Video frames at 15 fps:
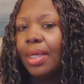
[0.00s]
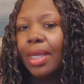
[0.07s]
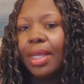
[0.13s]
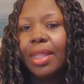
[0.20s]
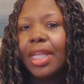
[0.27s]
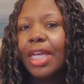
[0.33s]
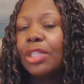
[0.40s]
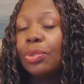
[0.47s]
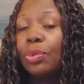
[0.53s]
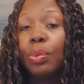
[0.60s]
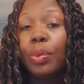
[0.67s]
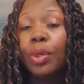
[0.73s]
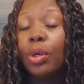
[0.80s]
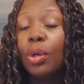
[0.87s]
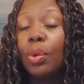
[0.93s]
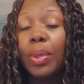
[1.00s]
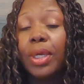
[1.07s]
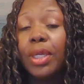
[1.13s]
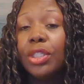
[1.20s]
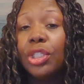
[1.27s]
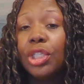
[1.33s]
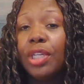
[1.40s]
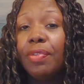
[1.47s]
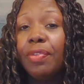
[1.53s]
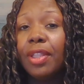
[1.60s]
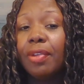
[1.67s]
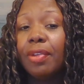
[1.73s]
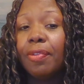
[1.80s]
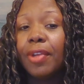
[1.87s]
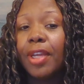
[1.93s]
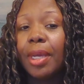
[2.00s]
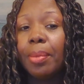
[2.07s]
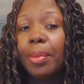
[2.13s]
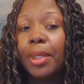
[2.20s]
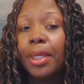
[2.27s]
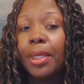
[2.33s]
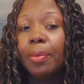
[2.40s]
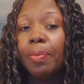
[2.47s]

And that's what we all want to achieve in the family.